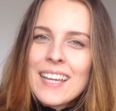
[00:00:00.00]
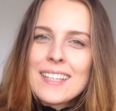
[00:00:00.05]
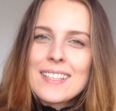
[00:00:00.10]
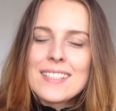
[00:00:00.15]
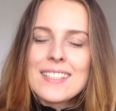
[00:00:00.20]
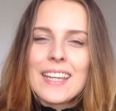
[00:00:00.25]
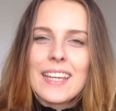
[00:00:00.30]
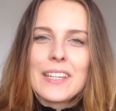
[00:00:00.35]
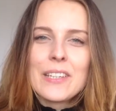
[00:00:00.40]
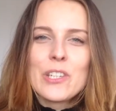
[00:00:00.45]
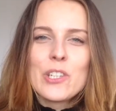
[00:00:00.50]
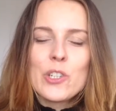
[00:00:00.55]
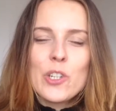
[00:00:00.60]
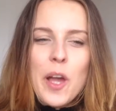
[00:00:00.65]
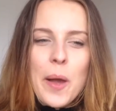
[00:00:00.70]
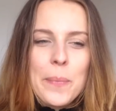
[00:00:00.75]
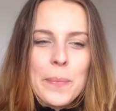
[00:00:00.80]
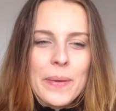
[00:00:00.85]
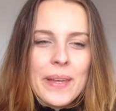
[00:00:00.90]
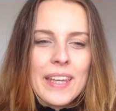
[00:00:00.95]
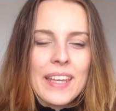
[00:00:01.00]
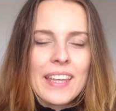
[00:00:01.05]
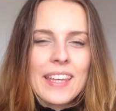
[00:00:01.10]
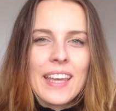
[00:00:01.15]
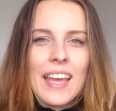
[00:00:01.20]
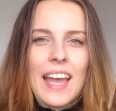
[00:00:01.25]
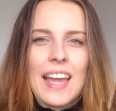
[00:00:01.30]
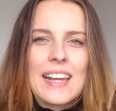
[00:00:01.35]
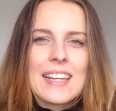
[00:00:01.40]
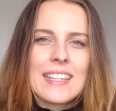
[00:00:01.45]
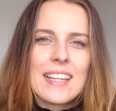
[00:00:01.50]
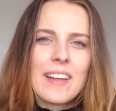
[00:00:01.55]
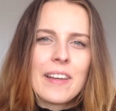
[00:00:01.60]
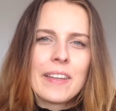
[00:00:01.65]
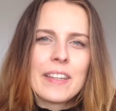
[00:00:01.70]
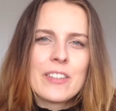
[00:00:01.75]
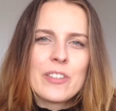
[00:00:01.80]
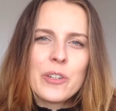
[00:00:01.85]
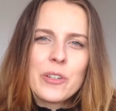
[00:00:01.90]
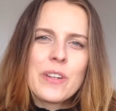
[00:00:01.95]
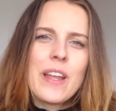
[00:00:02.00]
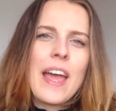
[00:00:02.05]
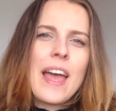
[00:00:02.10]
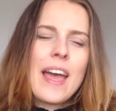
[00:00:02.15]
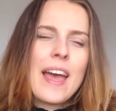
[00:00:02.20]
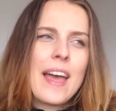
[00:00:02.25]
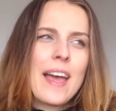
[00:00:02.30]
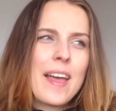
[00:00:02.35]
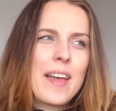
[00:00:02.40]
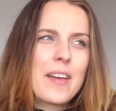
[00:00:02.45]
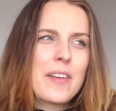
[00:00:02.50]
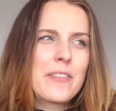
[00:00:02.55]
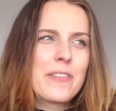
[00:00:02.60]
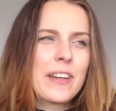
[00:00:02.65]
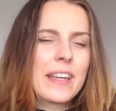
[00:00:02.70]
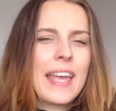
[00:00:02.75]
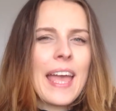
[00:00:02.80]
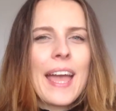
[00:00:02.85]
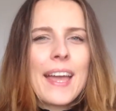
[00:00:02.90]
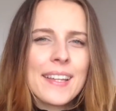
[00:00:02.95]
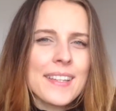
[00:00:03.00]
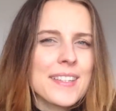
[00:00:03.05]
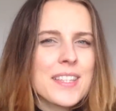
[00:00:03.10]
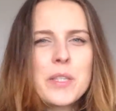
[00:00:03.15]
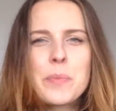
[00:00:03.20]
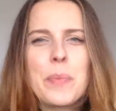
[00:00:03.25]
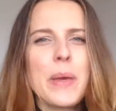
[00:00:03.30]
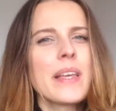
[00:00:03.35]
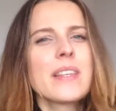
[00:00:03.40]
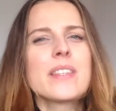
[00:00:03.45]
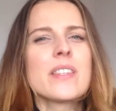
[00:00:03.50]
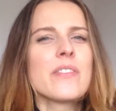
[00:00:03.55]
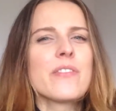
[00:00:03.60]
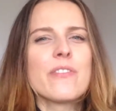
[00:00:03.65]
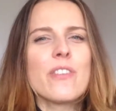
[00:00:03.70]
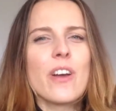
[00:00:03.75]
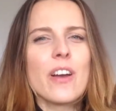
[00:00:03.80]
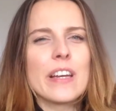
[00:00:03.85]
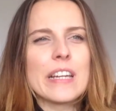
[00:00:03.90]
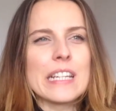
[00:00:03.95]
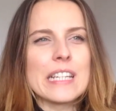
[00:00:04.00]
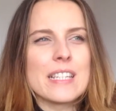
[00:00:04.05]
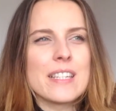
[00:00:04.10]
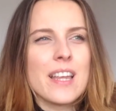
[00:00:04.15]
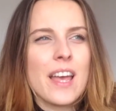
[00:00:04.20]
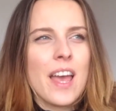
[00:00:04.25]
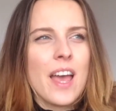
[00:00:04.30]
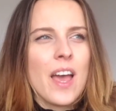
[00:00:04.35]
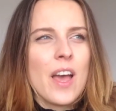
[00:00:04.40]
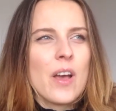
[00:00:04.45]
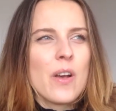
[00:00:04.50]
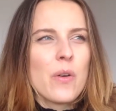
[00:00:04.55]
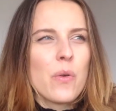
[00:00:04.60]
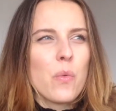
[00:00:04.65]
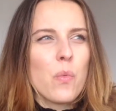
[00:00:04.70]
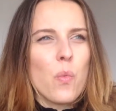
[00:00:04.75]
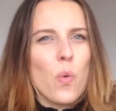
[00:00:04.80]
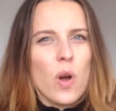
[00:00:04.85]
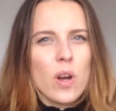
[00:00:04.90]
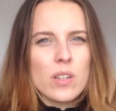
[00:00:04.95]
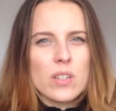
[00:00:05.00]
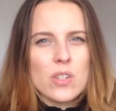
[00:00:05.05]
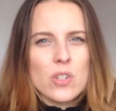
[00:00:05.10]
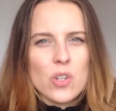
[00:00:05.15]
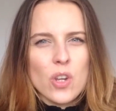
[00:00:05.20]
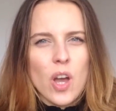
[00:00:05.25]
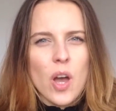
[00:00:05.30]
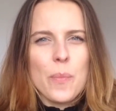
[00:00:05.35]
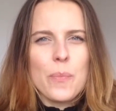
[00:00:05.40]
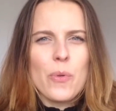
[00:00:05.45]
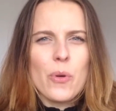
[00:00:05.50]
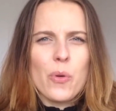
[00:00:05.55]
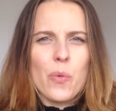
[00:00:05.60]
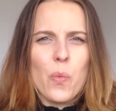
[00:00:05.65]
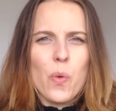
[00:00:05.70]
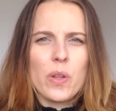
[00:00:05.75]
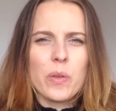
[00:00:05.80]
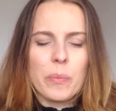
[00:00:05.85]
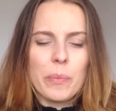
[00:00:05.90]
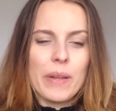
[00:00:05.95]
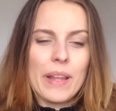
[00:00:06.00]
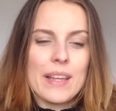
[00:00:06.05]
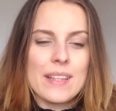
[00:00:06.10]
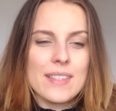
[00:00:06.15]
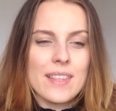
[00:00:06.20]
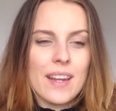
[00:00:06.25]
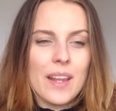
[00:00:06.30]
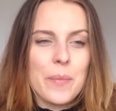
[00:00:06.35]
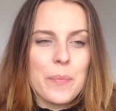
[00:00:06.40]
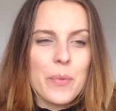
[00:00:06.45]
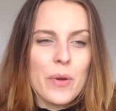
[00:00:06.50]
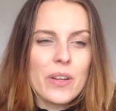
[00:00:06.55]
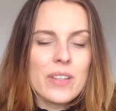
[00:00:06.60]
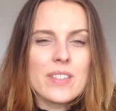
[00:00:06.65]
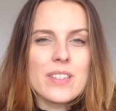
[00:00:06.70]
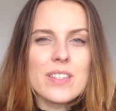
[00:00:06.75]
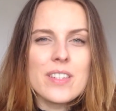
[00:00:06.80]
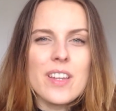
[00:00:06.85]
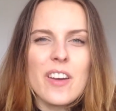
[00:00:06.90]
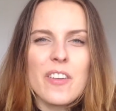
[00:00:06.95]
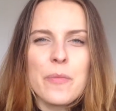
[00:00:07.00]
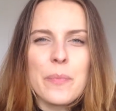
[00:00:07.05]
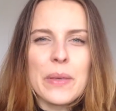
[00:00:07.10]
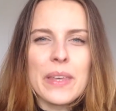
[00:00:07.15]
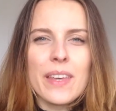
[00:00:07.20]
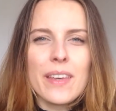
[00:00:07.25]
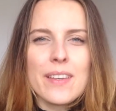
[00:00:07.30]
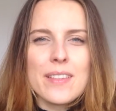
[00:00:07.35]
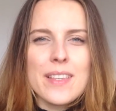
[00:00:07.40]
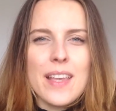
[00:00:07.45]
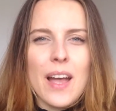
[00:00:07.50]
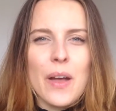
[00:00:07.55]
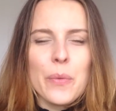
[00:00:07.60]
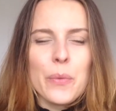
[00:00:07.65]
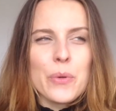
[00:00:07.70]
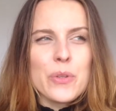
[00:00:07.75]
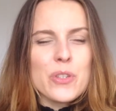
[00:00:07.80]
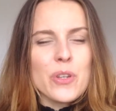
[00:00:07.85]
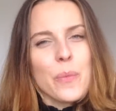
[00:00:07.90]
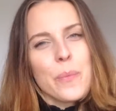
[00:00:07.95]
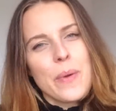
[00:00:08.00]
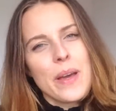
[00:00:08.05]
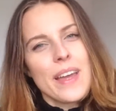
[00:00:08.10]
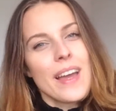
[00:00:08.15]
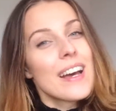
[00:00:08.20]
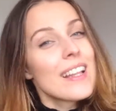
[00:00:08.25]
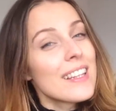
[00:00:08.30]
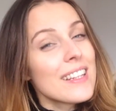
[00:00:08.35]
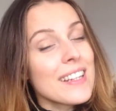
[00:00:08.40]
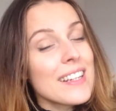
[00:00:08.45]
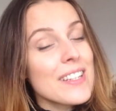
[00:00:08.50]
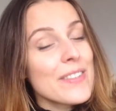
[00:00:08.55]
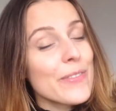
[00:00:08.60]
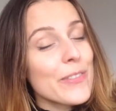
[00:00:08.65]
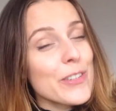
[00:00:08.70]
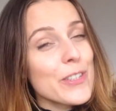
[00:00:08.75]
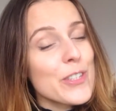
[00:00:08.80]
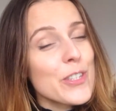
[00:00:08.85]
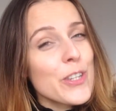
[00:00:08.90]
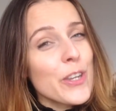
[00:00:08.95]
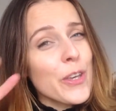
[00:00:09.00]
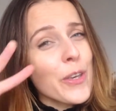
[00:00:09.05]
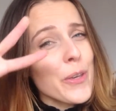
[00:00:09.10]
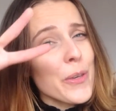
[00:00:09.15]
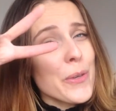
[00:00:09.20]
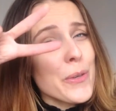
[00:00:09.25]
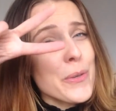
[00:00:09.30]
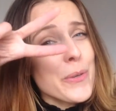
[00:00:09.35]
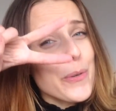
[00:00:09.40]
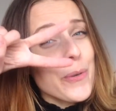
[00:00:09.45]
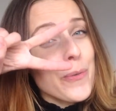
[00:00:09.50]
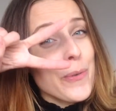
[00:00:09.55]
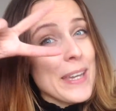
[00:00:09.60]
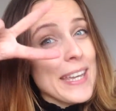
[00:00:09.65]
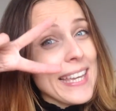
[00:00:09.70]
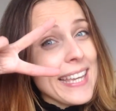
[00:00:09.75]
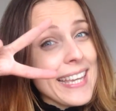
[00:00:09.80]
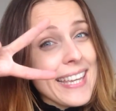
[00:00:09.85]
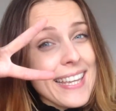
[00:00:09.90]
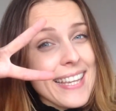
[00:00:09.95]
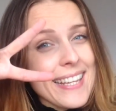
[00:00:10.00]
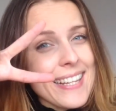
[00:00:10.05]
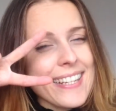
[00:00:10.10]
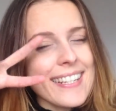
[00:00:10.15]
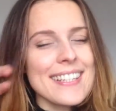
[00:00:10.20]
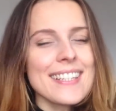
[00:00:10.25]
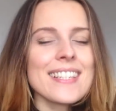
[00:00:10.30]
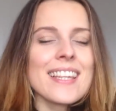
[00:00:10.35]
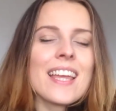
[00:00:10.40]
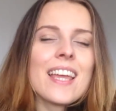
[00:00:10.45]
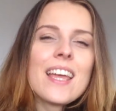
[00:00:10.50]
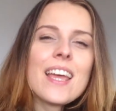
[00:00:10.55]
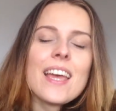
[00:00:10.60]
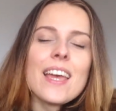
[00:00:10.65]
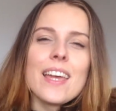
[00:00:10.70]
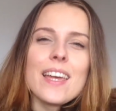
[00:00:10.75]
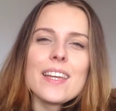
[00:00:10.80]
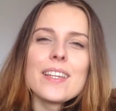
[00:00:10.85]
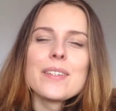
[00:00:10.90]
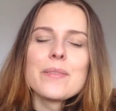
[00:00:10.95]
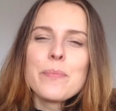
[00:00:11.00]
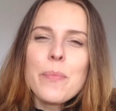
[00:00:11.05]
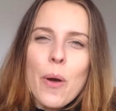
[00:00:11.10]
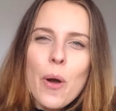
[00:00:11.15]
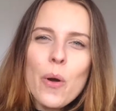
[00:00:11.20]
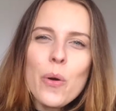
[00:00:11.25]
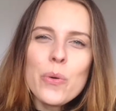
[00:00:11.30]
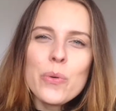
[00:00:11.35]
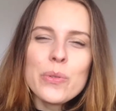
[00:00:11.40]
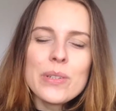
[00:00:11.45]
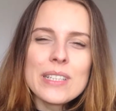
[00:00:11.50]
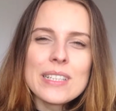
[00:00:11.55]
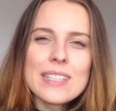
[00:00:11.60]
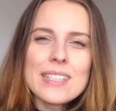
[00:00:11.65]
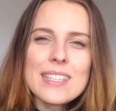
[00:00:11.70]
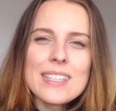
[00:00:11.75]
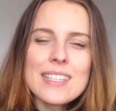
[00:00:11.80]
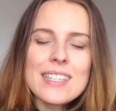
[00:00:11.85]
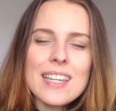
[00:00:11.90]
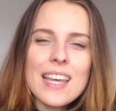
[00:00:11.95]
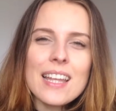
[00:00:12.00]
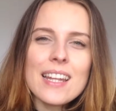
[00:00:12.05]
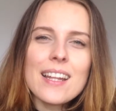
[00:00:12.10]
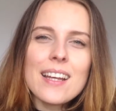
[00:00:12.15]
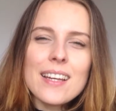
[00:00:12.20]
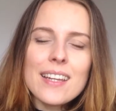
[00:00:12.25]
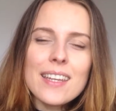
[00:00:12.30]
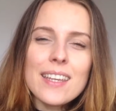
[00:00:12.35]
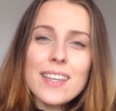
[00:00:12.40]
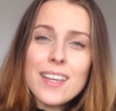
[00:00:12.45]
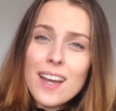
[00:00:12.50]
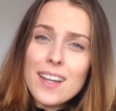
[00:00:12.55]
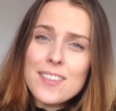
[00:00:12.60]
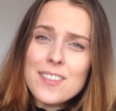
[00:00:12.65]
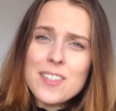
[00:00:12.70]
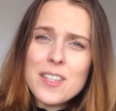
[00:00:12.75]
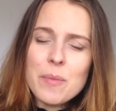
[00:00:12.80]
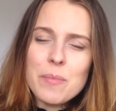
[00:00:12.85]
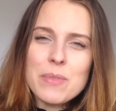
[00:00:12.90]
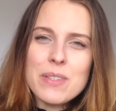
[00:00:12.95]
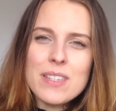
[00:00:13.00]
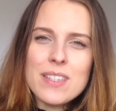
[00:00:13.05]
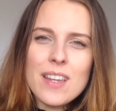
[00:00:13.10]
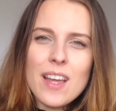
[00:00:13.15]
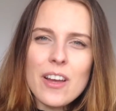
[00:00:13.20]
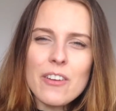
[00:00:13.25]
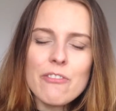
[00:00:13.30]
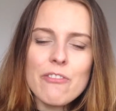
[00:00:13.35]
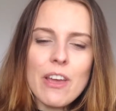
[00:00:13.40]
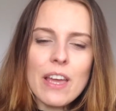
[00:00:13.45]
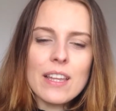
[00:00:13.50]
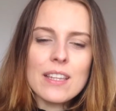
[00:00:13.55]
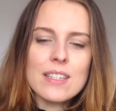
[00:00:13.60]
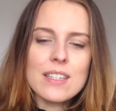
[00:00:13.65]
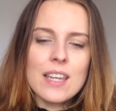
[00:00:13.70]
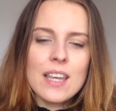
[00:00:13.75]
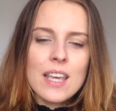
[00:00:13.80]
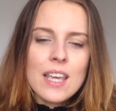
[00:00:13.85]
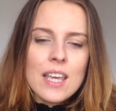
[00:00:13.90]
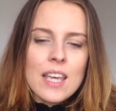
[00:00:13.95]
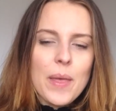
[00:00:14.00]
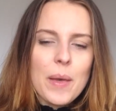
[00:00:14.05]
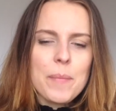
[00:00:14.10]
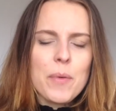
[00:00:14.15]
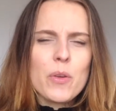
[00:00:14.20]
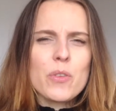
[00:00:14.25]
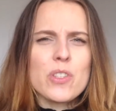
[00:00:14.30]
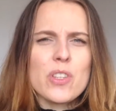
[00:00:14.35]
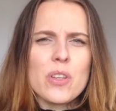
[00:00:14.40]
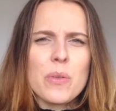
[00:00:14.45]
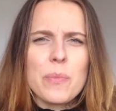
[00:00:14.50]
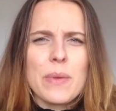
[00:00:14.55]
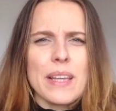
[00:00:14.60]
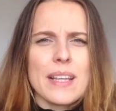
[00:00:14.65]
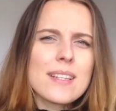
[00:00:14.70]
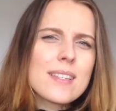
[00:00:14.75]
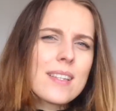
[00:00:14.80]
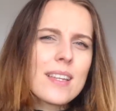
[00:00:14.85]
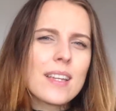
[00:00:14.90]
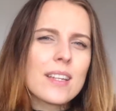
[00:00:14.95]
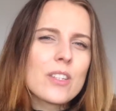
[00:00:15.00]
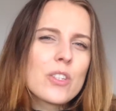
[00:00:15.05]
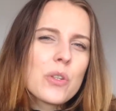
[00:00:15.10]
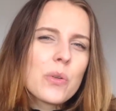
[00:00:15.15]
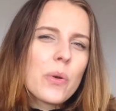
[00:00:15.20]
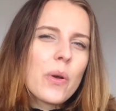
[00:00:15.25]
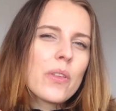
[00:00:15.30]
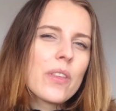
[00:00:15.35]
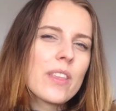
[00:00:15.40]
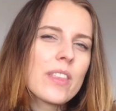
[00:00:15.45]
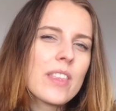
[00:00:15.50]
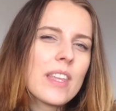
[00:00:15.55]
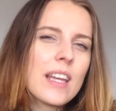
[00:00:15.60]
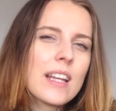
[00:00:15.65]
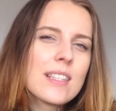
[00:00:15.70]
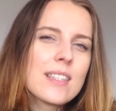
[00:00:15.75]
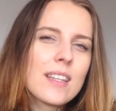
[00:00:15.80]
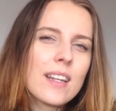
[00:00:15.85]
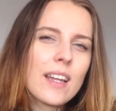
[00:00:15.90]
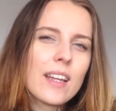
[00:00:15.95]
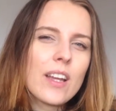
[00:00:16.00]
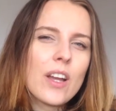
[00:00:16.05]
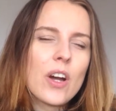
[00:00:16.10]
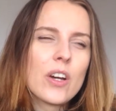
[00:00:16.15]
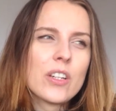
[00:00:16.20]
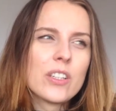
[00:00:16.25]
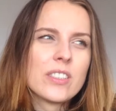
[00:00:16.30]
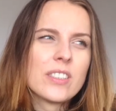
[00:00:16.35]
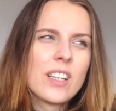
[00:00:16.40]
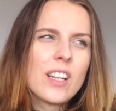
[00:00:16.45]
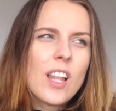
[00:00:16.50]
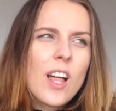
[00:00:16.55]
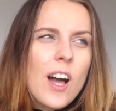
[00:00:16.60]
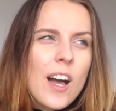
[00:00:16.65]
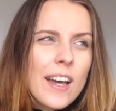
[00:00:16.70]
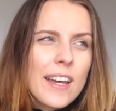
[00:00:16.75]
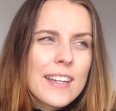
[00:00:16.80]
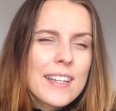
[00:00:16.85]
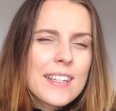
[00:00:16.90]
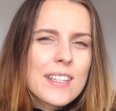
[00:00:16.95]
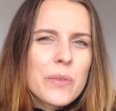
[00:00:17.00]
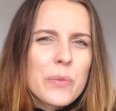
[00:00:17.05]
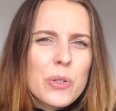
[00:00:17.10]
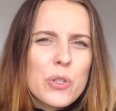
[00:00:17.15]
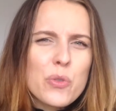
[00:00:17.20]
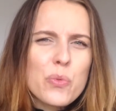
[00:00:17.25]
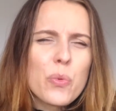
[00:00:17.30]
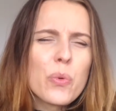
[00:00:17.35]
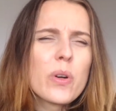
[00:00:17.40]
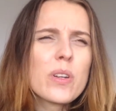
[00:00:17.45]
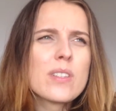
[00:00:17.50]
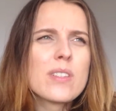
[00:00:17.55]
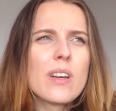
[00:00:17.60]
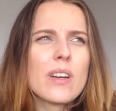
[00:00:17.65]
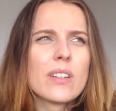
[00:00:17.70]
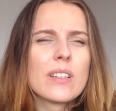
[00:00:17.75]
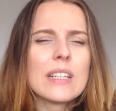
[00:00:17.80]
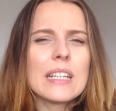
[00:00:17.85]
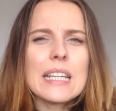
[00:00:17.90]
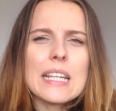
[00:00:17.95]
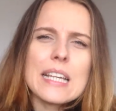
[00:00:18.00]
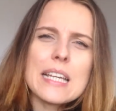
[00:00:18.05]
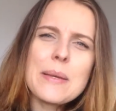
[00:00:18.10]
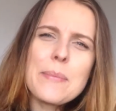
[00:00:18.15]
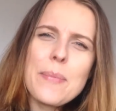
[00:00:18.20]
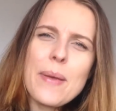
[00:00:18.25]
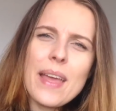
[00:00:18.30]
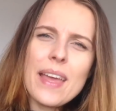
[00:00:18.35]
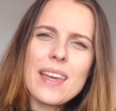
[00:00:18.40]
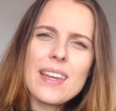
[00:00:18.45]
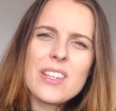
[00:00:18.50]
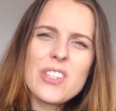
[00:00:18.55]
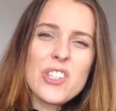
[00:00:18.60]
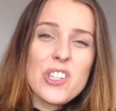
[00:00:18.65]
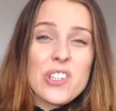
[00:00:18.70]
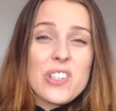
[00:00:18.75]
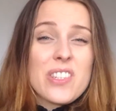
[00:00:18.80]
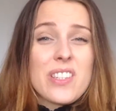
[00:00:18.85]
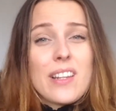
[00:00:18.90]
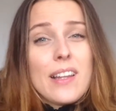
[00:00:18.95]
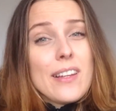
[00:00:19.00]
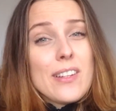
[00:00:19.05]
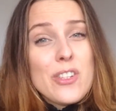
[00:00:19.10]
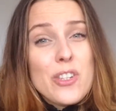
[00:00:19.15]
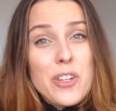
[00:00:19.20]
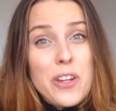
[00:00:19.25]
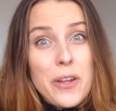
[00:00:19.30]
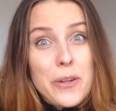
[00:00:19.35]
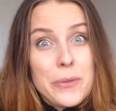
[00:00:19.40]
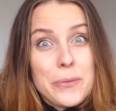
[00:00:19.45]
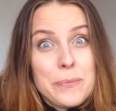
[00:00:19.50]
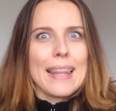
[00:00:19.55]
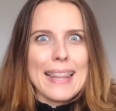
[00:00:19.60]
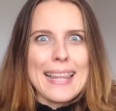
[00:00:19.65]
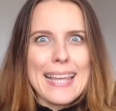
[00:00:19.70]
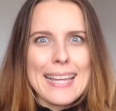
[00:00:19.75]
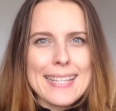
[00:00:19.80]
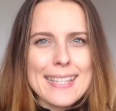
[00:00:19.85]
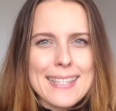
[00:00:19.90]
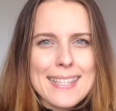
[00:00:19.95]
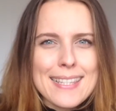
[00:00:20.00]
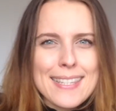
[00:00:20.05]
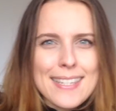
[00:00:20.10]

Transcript: today shopping and I don't have I can't specify one shop or one place that I bought stuff because I was on my holidays for two weeks in Poland and I got some stuff and I'm also mixing two other things that I got online which was on eBay just to let you know let's